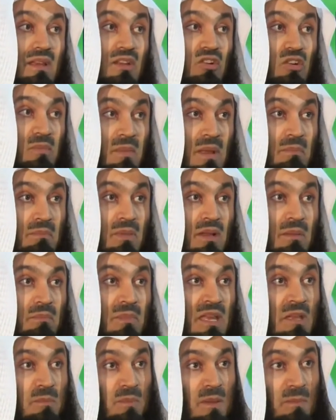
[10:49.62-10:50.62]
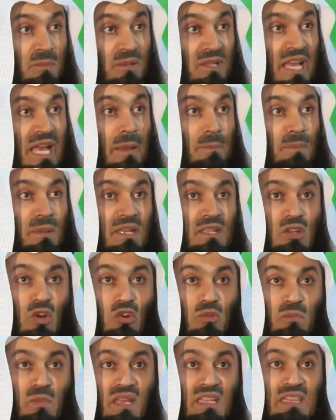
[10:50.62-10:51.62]
Remember, make people happy,
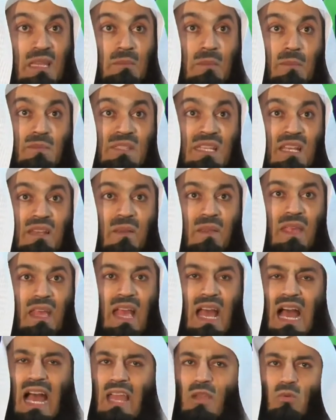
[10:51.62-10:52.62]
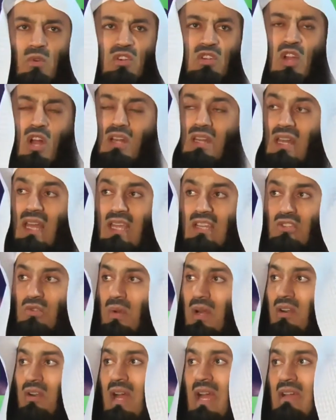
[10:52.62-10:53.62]
don't make them upset. I would not like to
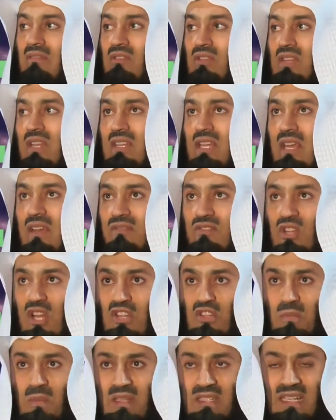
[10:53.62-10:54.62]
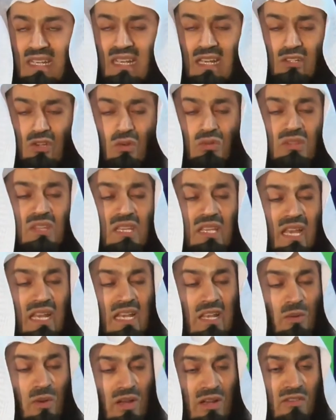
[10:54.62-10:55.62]
arrive on the Day of Judgment, and I don't think
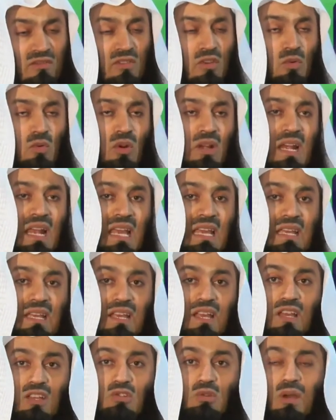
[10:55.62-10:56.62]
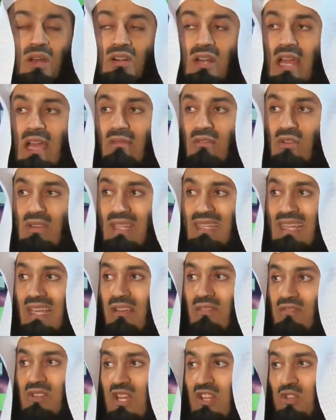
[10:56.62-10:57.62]
any one of you would like to arrive on the Day
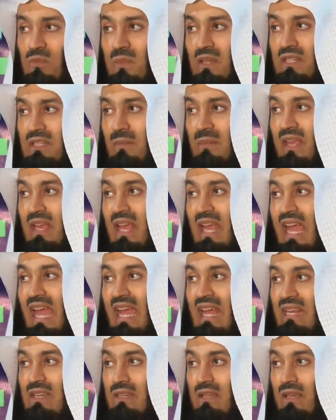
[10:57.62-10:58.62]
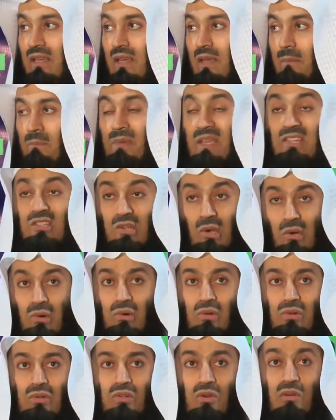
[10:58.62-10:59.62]
of Judgment and be
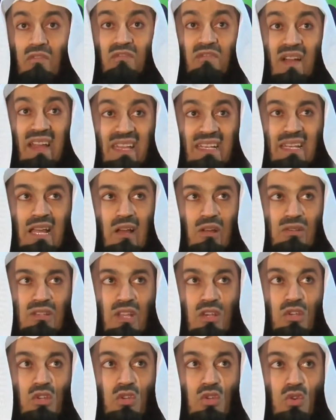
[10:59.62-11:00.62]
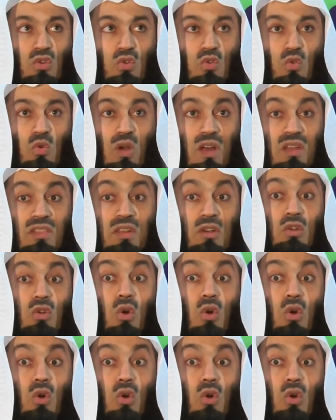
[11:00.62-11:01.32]
told or find out that you were the